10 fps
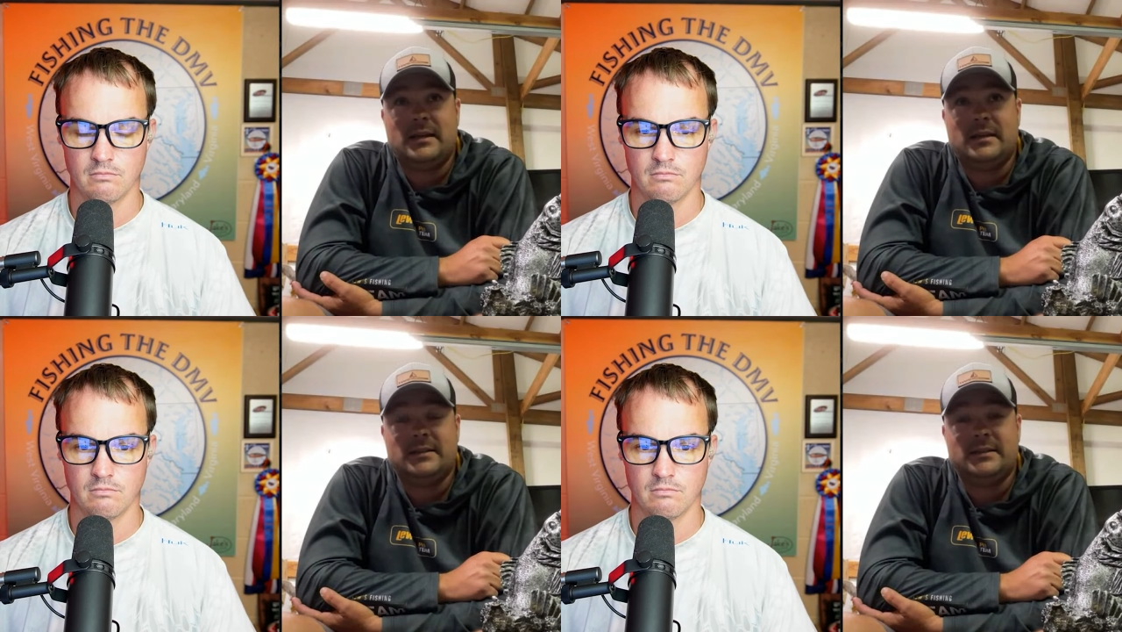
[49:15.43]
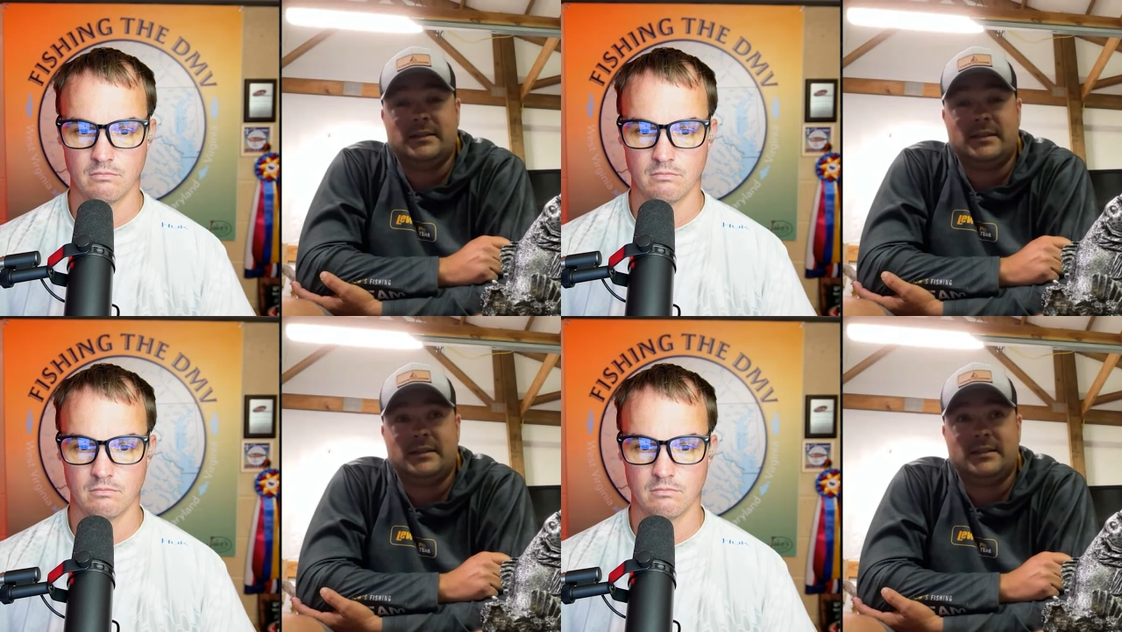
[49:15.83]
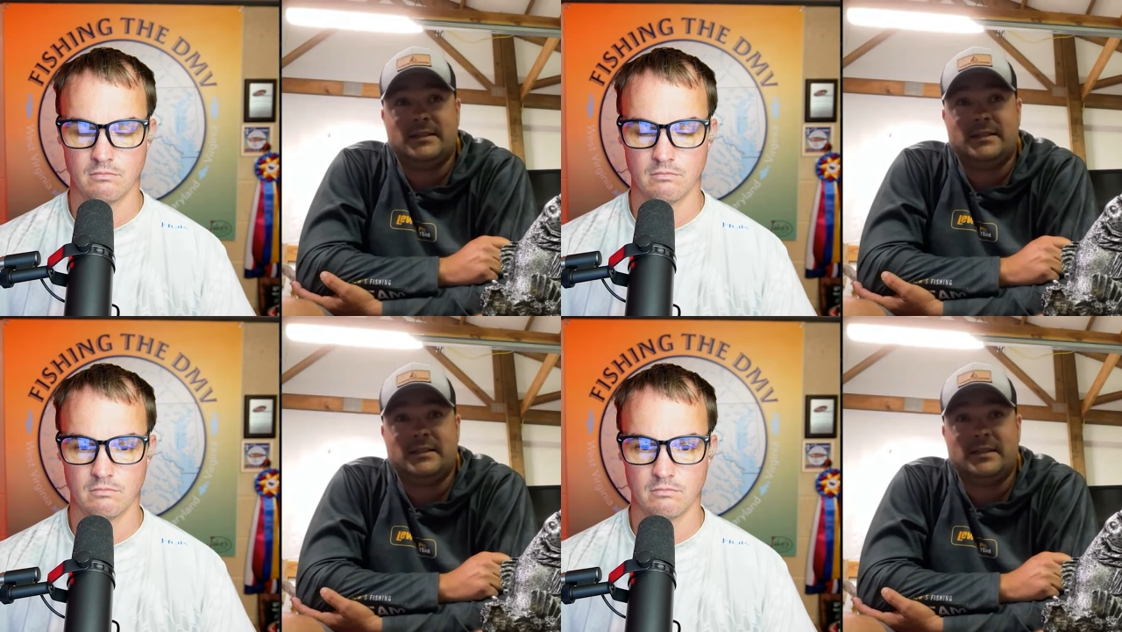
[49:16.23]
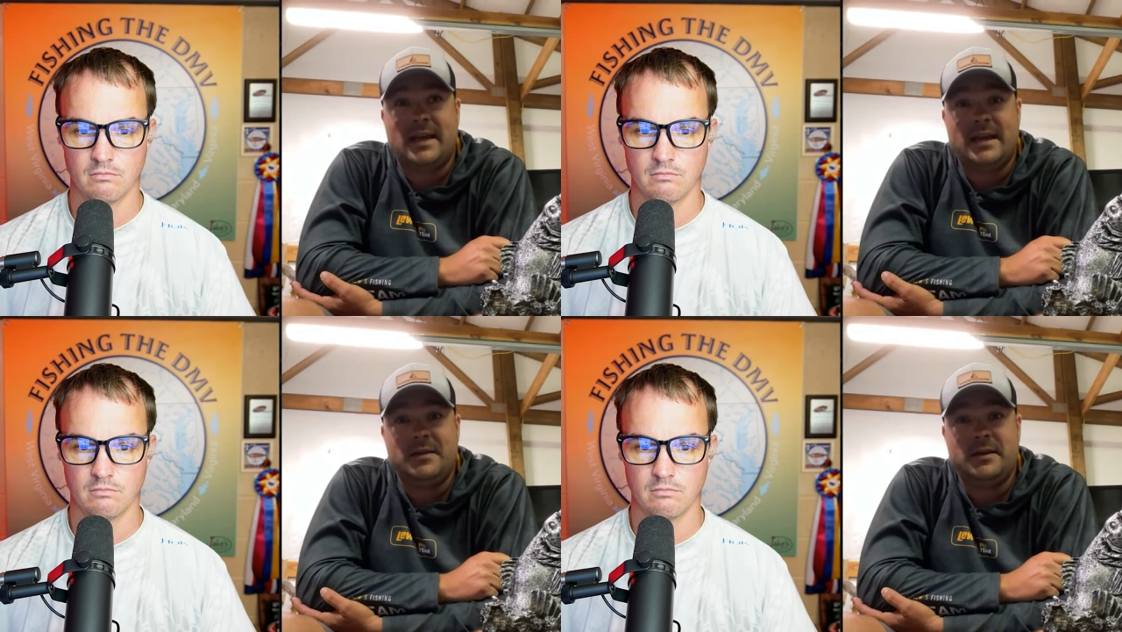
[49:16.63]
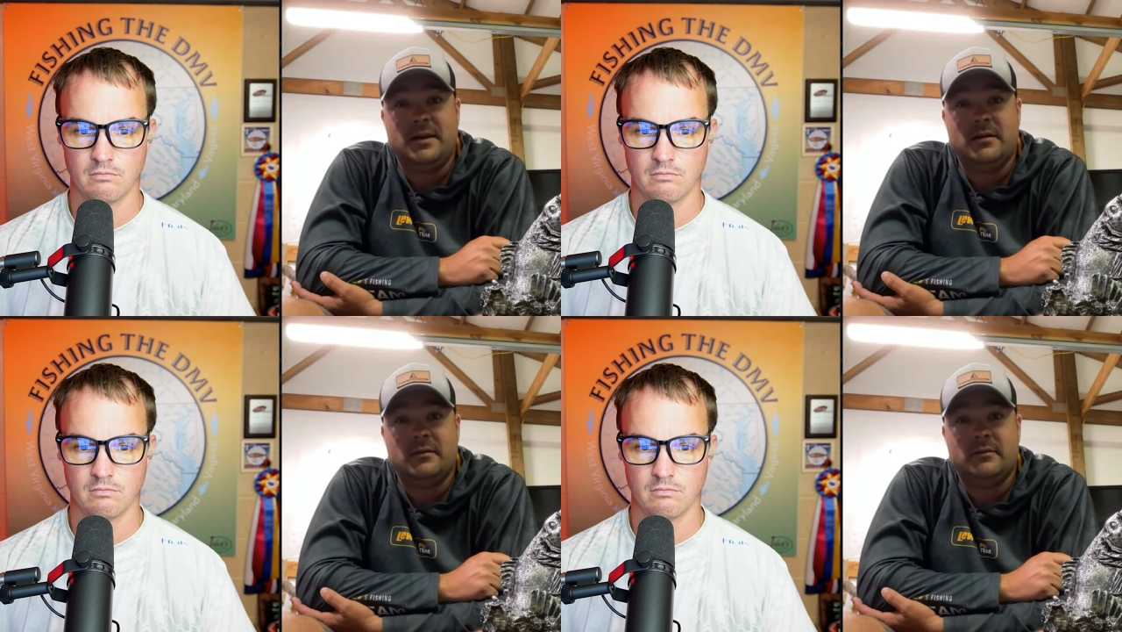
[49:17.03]
Speaker 1: this is the 8th
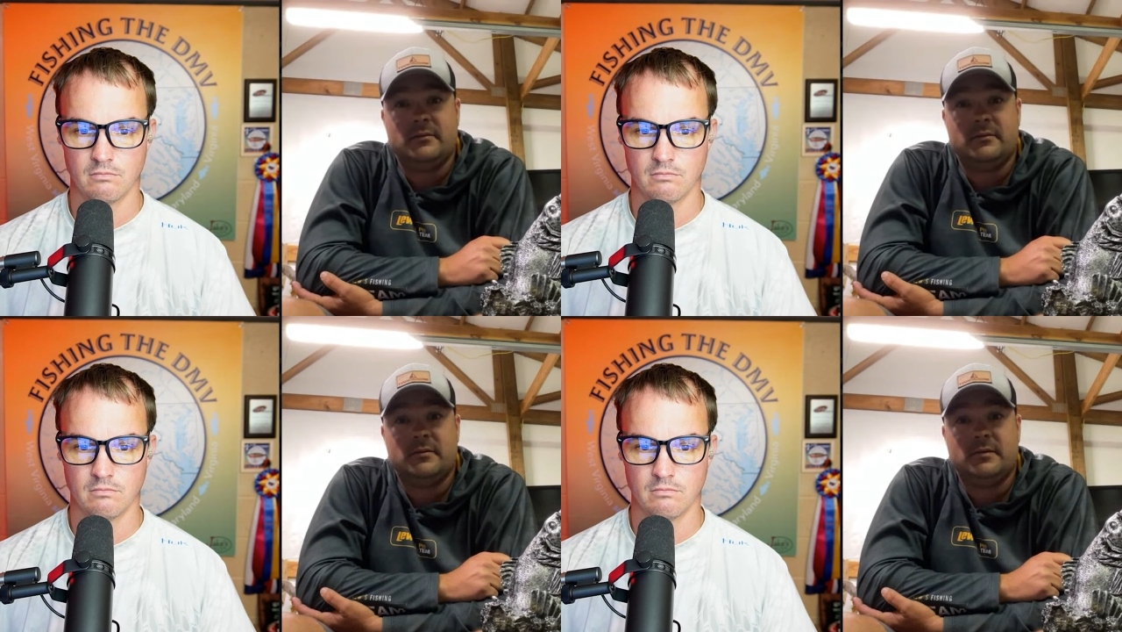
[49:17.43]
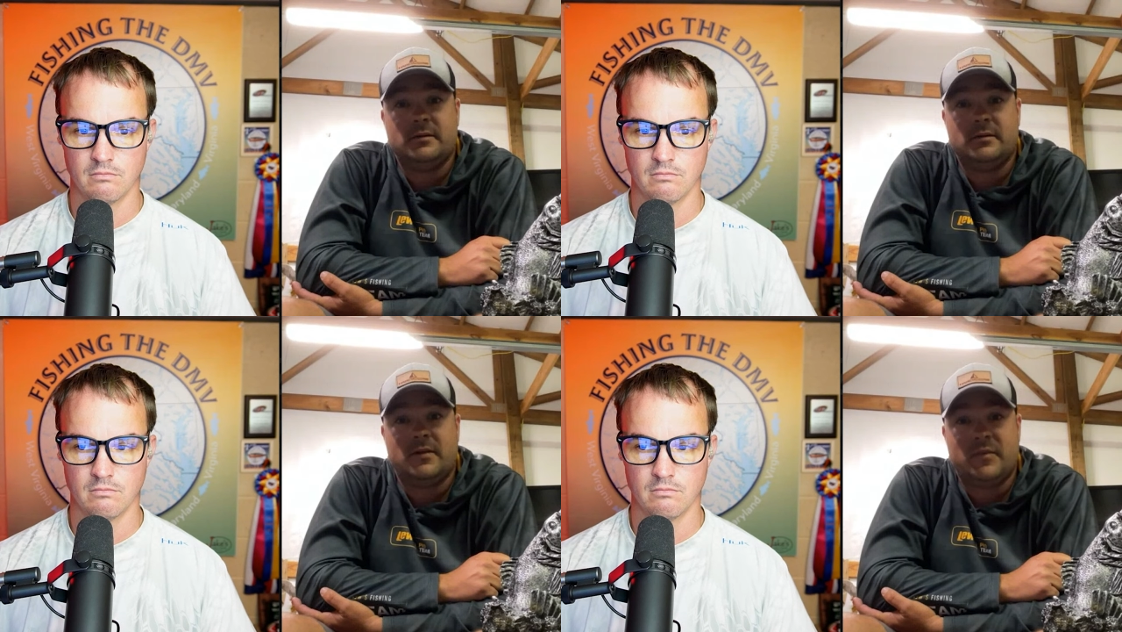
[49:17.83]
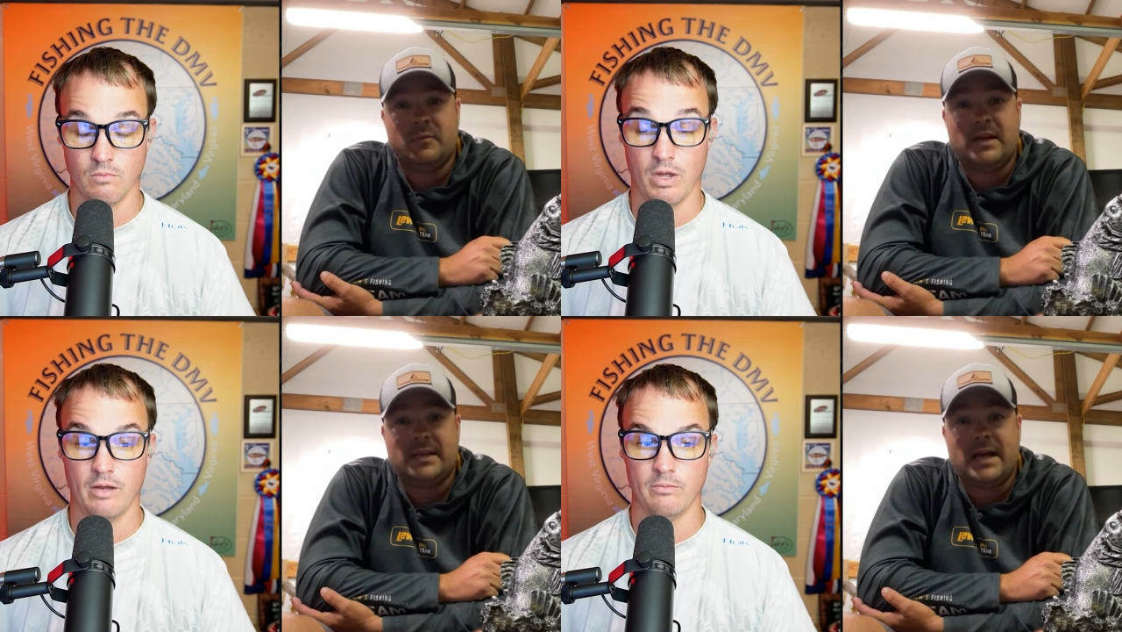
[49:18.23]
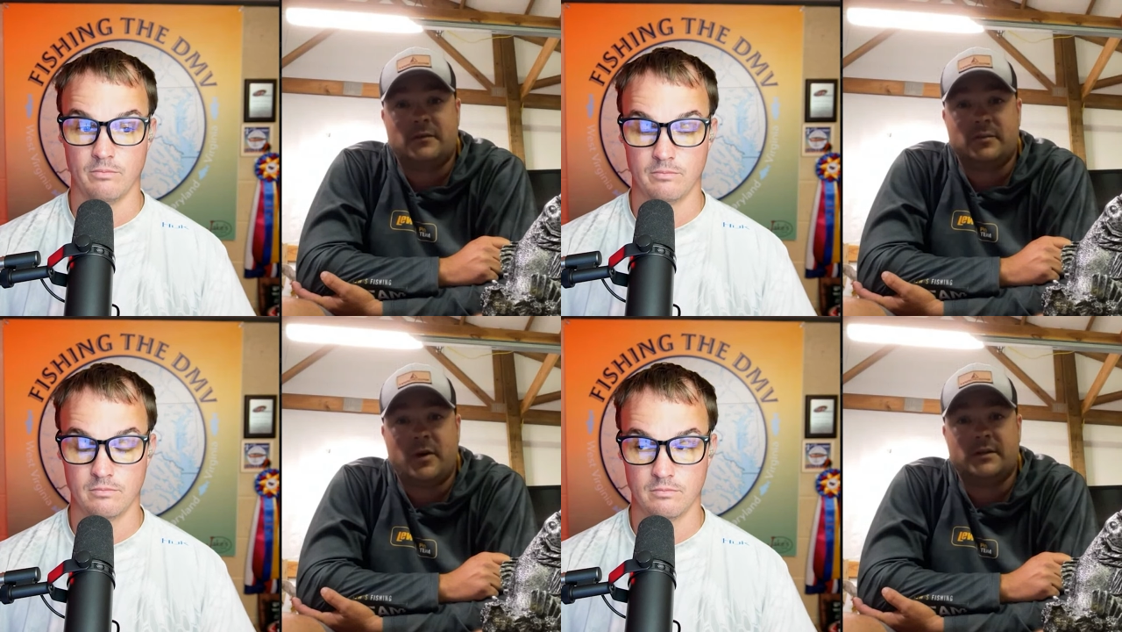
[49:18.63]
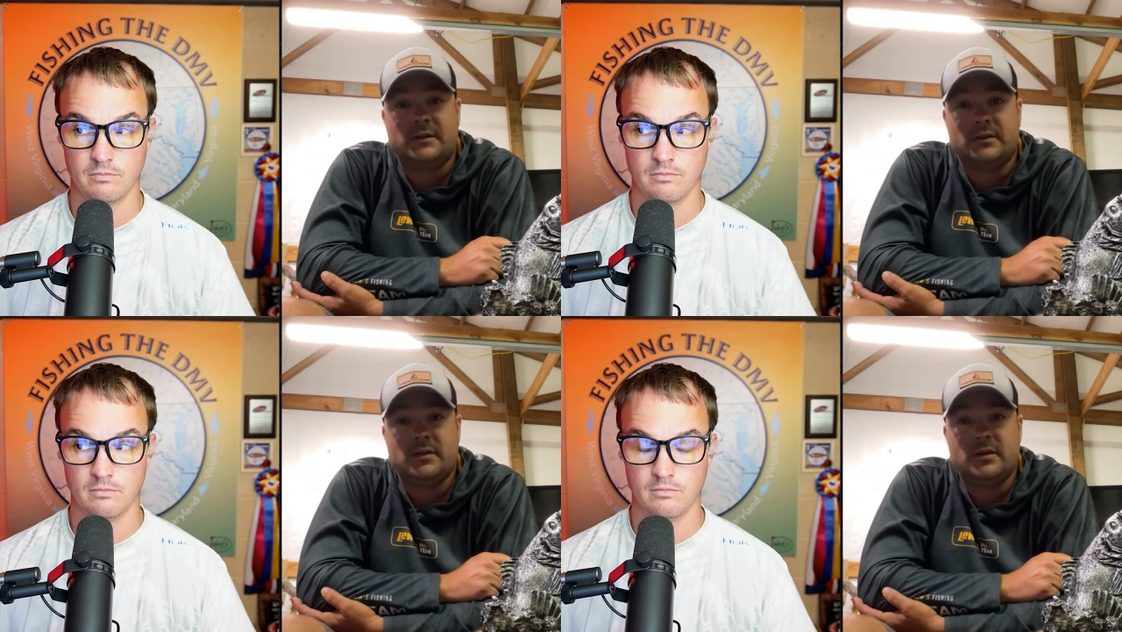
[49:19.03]
year they've been my title
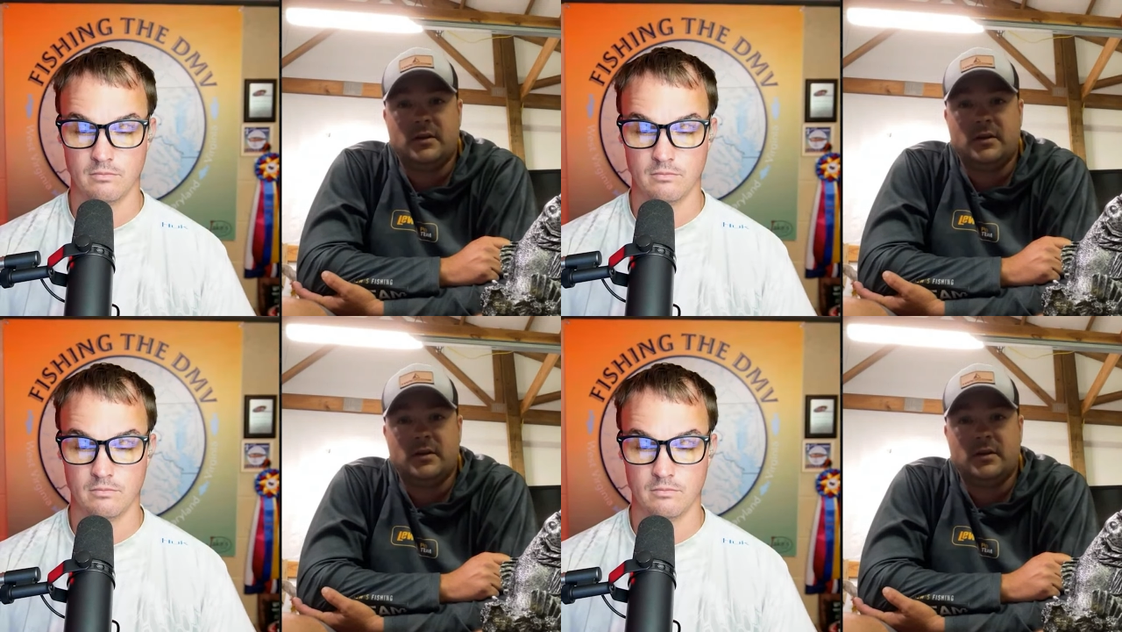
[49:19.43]
sponsor.